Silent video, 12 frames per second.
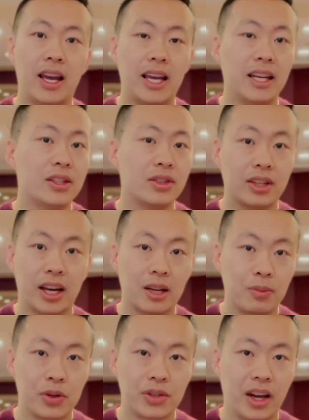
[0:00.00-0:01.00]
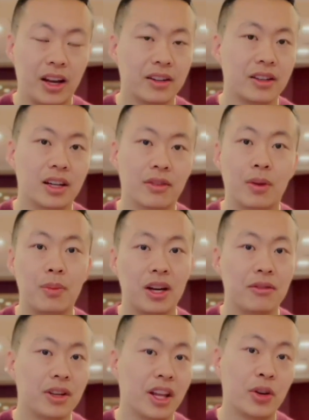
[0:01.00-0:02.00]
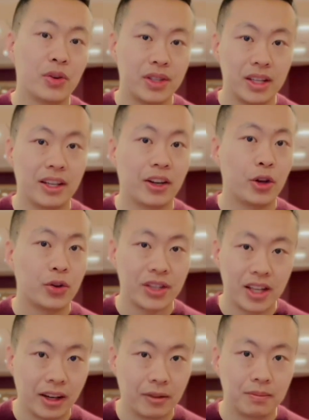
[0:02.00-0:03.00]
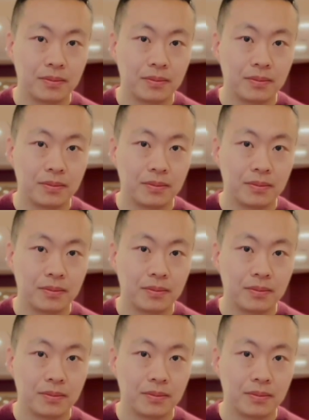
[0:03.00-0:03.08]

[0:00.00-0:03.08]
80 to 90% of the benefit that you're seeing on your skin.